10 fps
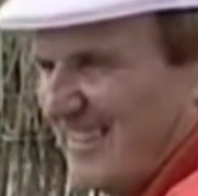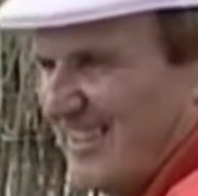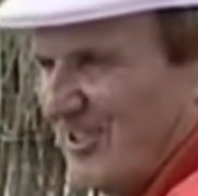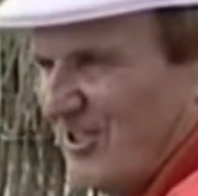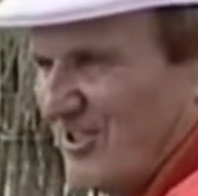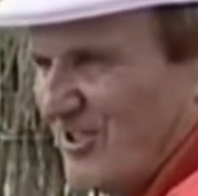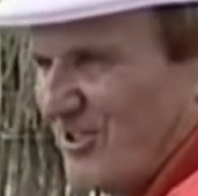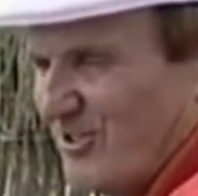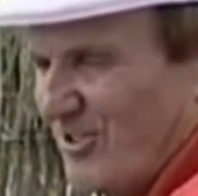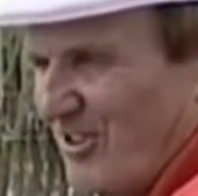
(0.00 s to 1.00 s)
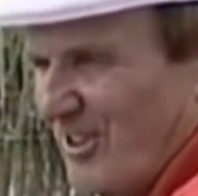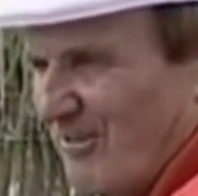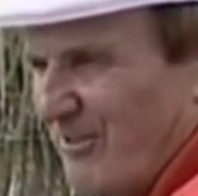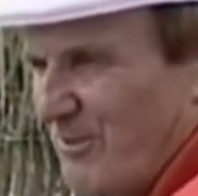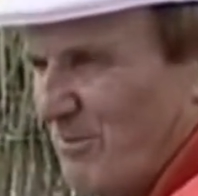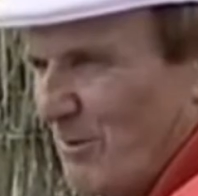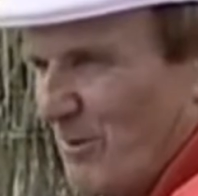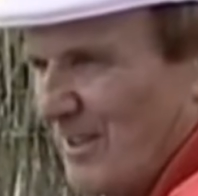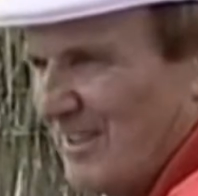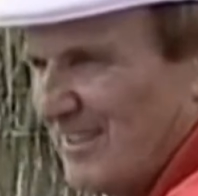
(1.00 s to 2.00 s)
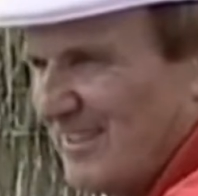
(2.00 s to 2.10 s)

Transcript: Let's just try a few more.